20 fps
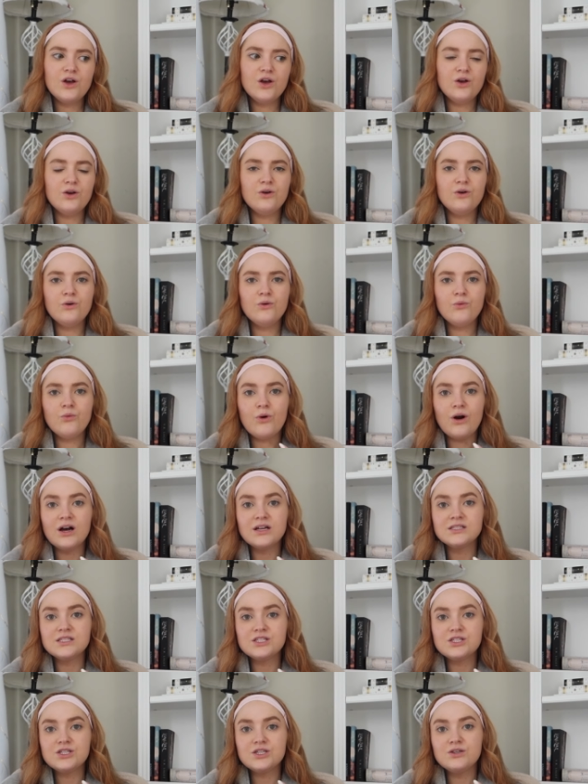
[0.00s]
who
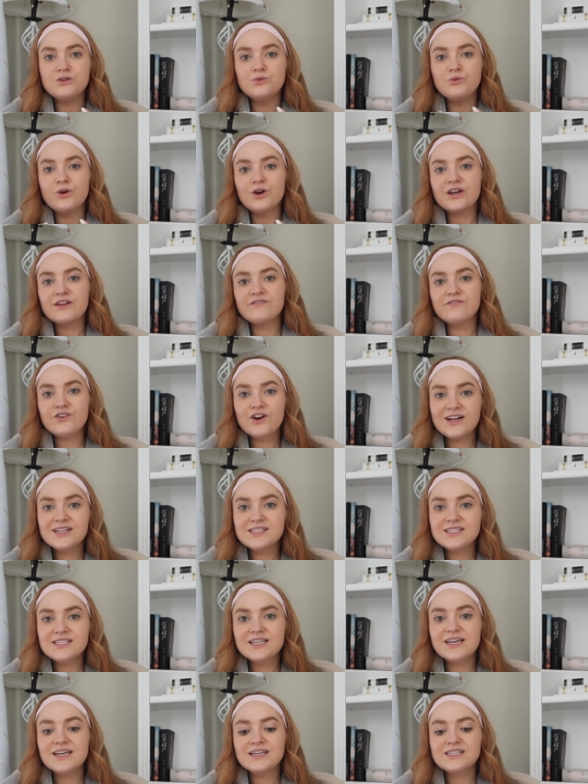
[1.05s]
wants to work in
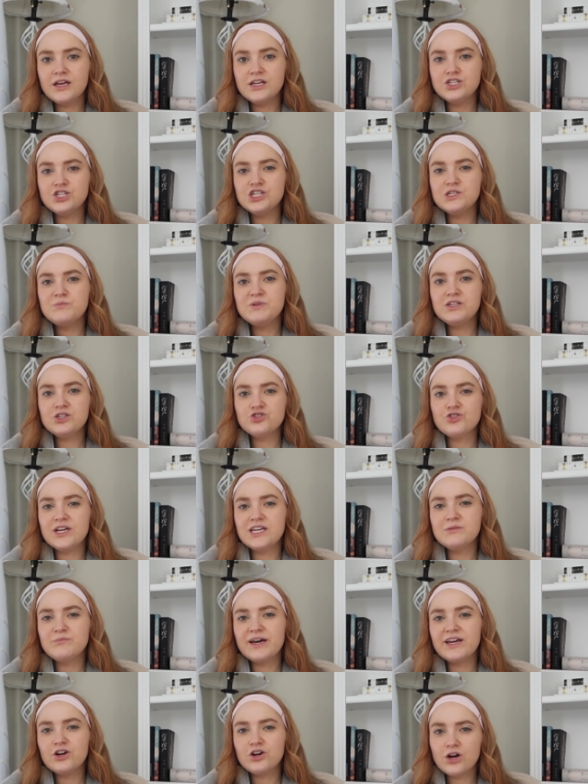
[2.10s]
forensics, and she's being
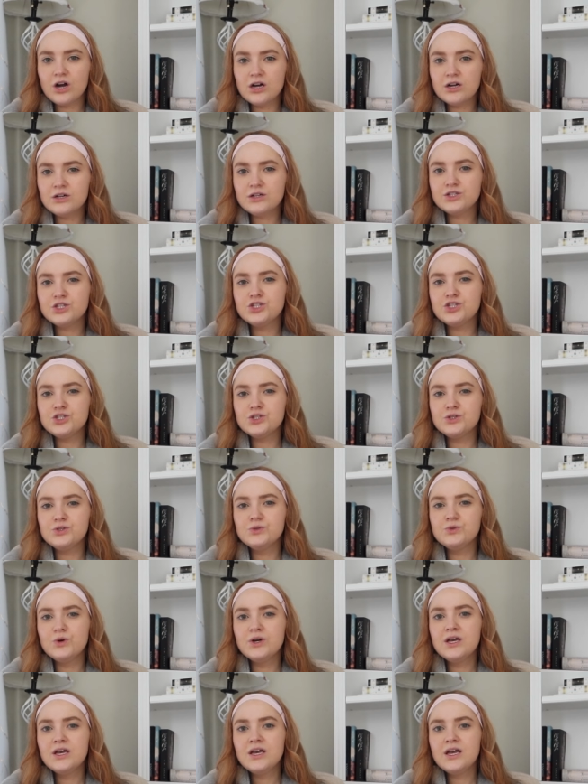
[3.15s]
trained by her uncle to do,